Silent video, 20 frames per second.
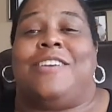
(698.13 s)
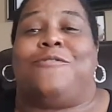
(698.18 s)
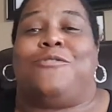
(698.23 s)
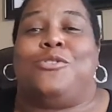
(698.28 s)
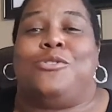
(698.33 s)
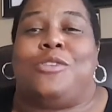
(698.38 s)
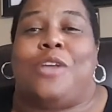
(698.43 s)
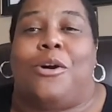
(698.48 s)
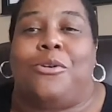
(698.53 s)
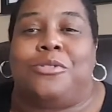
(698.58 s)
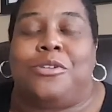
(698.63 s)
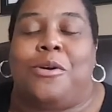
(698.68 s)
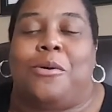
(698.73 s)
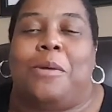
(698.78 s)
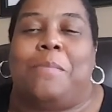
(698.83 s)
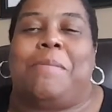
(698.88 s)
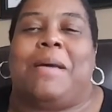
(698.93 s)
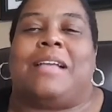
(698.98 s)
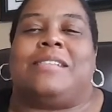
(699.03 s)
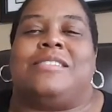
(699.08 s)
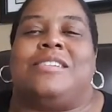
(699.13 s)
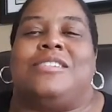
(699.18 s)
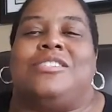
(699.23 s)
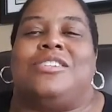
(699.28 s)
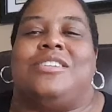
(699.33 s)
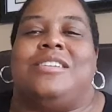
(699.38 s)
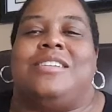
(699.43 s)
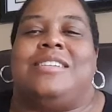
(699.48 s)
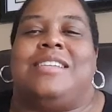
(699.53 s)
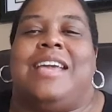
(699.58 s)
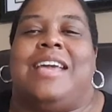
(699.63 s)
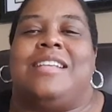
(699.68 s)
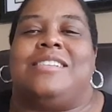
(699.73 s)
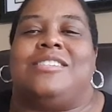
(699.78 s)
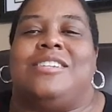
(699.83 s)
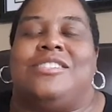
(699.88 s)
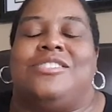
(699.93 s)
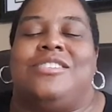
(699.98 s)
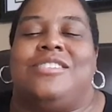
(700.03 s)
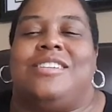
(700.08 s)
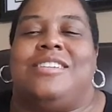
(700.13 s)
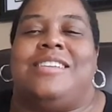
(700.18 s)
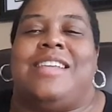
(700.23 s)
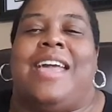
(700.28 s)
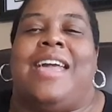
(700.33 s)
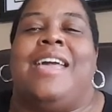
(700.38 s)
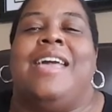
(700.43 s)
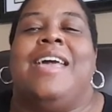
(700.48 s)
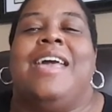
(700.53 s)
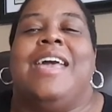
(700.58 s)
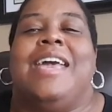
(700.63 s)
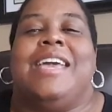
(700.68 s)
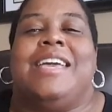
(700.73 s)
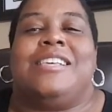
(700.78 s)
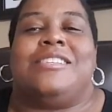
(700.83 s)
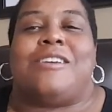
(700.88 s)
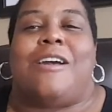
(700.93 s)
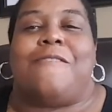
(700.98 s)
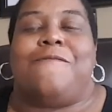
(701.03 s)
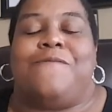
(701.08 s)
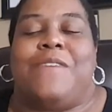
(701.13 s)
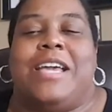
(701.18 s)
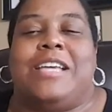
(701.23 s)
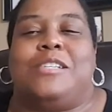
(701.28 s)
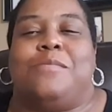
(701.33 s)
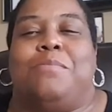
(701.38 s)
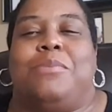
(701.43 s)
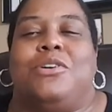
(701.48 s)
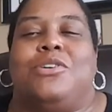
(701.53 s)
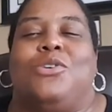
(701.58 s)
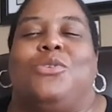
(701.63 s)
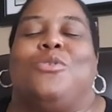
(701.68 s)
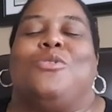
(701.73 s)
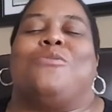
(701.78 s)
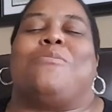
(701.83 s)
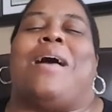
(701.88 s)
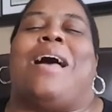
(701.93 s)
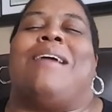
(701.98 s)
If you don't know about Ditching the Debt, Ditching the Debt is our Facebook group.